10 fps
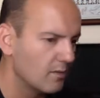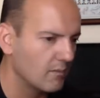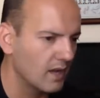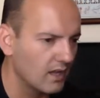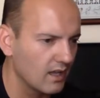
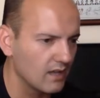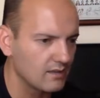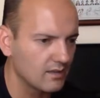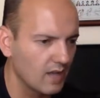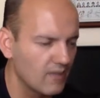But
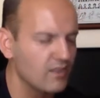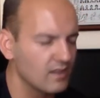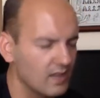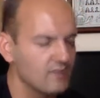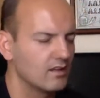I think
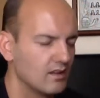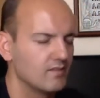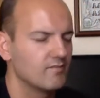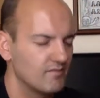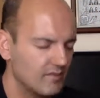that
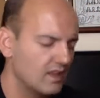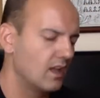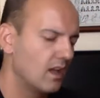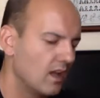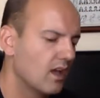
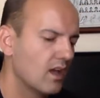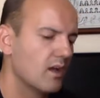the